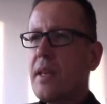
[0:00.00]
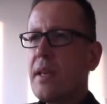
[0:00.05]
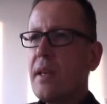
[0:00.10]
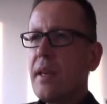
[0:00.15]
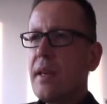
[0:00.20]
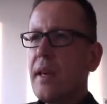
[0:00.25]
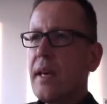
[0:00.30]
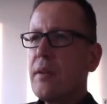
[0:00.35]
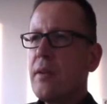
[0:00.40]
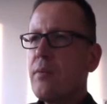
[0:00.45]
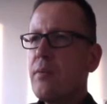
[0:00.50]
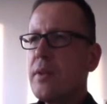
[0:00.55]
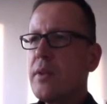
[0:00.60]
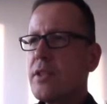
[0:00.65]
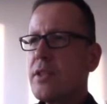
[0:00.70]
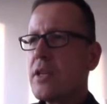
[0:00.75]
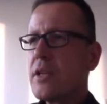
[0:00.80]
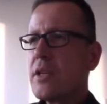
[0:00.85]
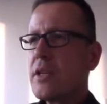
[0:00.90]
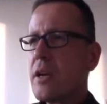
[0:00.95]
And we
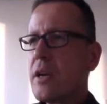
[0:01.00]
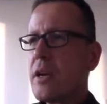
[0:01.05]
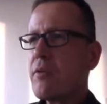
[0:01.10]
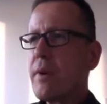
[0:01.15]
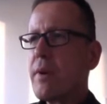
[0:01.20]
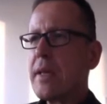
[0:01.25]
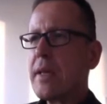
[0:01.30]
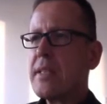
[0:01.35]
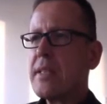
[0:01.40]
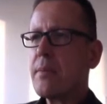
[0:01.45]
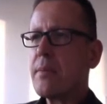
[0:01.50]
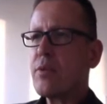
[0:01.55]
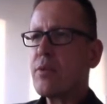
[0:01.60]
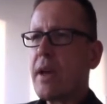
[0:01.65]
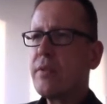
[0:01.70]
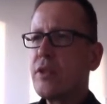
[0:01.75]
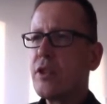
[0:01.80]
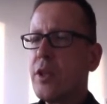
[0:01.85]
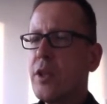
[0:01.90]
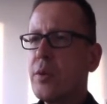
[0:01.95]
generate some
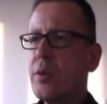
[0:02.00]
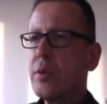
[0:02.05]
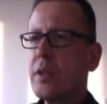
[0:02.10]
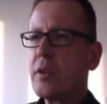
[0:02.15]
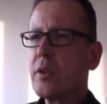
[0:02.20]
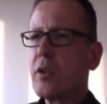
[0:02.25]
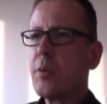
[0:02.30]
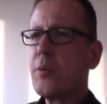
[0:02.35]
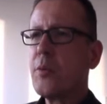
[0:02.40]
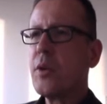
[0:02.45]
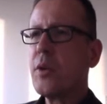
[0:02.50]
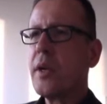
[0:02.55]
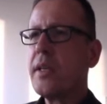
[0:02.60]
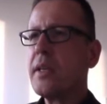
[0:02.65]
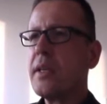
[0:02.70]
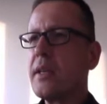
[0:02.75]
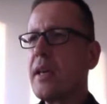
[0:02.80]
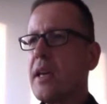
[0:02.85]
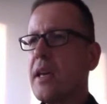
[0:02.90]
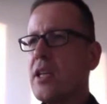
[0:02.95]
graphs showing you the
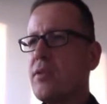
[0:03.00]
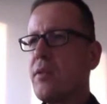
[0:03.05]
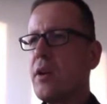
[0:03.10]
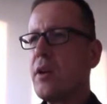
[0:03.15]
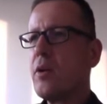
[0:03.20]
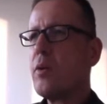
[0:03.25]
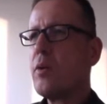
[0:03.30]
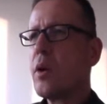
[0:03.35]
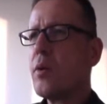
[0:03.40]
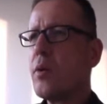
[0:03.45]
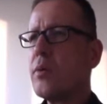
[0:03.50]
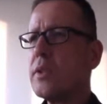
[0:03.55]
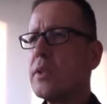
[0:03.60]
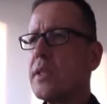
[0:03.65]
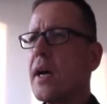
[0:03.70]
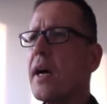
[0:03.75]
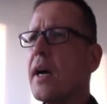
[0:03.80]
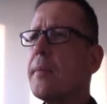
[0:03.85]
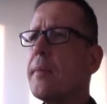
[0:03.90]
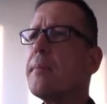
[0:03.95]
cumulated cash flow
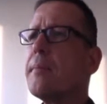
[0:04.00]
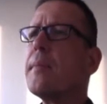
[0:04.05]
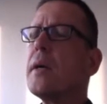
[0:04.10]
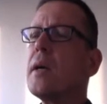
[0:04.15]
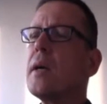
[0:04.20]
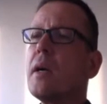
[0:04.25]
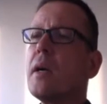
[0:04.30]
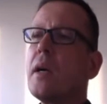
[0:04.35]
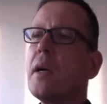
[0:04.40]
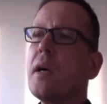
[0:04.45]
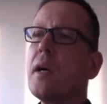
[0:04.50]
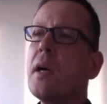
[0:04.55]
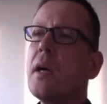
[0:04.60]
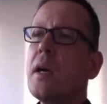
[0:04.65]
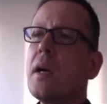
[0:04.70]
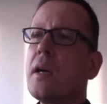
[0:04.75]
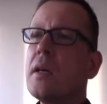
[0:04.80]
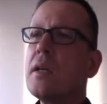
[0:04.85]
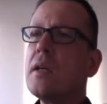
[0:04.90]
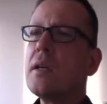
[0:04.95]
over time.
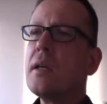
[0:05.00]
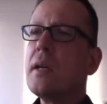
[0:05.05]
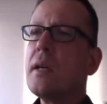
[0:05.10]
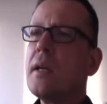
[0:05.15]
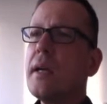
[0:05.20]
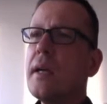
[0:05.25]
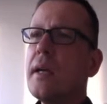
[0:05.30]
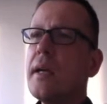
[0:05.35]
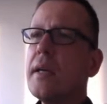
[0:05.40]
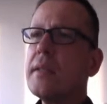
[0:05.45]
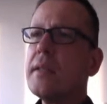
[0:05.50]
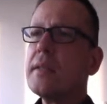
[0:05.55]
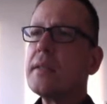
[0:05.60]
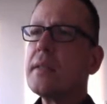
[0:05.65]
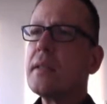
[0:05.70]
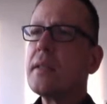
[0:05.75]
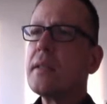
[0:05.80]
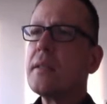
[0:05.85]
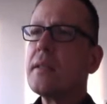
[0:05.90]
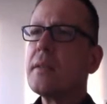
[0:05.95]
And
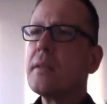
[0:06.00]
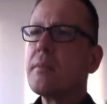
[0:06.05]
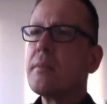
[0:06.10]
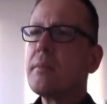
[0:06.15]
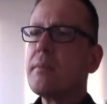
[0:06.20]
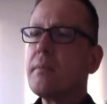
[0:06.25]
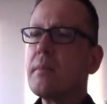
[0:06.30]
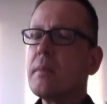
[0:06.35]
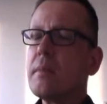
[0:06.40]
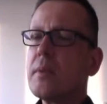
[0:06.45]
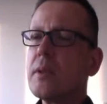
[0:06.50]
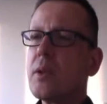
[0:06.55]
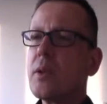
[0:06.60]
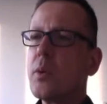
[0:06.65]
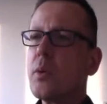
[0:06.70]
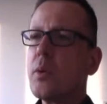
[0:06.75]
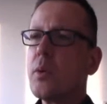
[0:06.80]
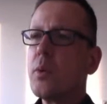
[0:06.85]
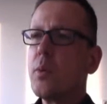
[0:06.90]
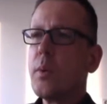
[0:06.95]

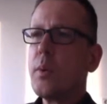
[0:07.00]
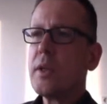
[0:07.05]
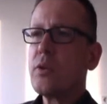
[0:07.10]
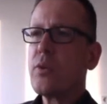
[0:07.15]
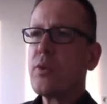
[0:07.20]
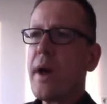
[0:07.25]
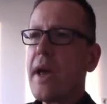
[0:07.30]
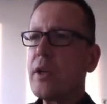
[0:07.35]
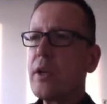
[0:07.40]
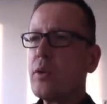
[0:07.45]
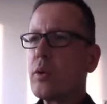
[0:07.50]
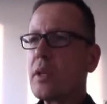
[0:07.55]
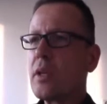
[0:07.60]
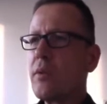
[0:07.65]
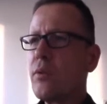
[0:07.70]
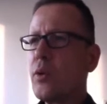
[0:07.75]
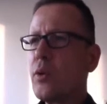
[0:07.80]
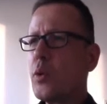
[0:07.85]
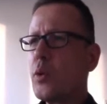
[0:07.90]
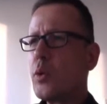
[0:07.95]
so we're trying to give
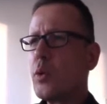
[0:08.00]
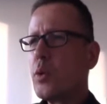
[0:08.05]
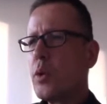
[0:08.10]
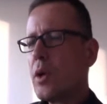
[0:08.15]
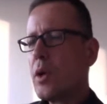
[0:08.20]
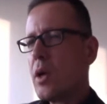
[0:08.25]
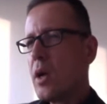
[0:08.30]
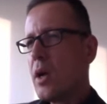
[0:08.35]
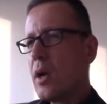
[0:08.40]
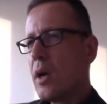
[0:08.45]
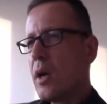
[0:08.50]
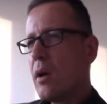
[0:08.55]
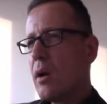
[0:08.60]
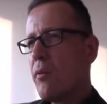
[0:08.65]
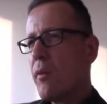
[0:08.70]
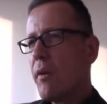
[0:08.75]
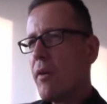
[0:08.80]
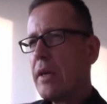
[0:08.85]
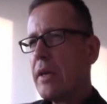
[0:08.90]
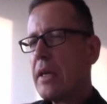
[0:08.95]
you a
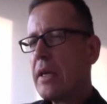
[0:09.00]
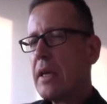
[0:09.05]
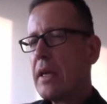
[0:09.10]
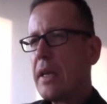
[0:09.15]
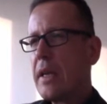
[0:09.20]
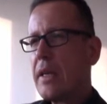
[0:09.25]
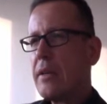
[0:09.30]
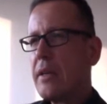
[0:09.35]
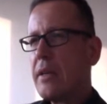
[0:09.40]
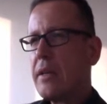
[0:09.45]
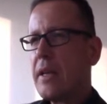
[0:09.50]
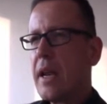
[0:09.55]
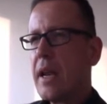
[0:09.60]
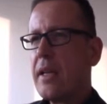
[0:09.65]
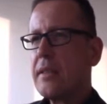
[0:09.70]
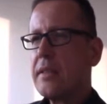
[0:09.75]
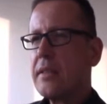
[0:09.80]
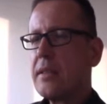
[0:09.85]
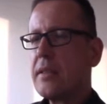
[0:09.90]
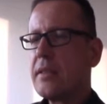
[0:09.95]
very clear
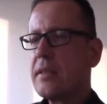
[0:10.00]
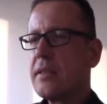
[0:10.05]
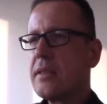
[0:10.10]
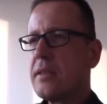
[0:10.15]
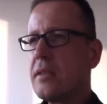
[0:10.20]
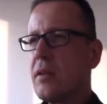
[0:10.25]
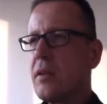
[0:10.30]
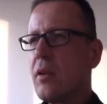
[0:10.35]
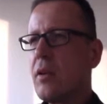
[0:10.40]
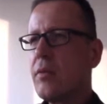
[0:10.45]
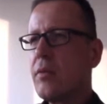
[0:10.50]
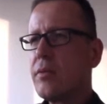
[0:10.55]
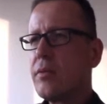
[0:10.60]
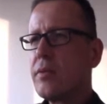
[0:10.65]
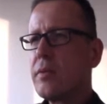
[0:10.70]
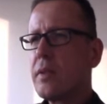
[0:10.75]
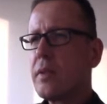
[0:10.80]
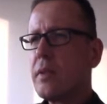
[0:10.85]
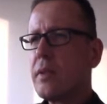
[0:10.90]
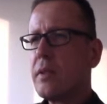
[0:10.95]
analysis of
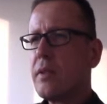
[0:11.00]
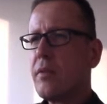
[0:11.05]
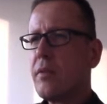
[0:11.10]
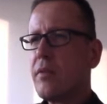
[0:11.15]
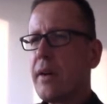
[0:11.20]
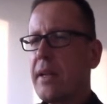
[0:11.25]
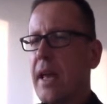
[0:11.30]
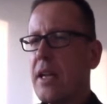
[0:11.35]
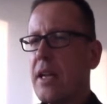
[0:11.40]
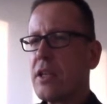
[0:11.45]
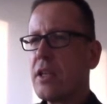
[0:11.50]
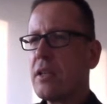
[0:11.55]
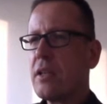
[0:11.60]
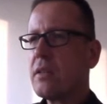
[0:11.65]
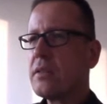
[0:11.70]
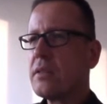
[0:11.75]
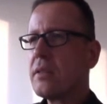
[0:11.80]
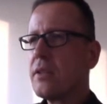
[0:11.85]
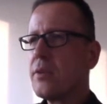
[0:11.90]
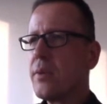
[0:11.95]
the financial
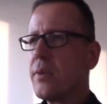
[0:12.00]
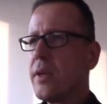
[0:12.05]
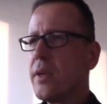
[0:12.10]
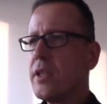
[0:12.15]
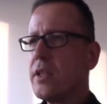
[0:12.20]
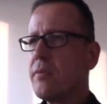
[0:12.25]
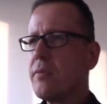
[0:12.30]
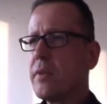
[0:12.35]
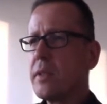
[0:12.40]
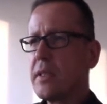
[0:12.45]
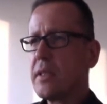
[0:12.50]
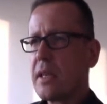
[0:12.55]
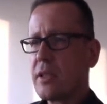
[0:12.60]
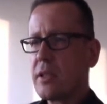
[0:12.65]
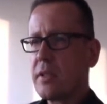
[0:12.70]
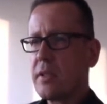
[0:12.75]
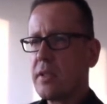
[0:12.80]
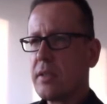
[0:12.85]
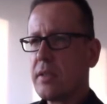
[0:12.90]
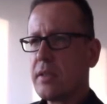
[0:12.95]
situation with such a
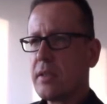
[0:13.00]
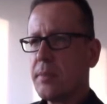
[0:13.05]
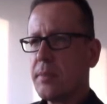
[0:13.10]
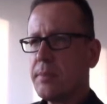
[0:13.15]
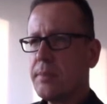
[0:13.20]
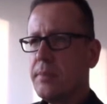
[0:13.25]
system.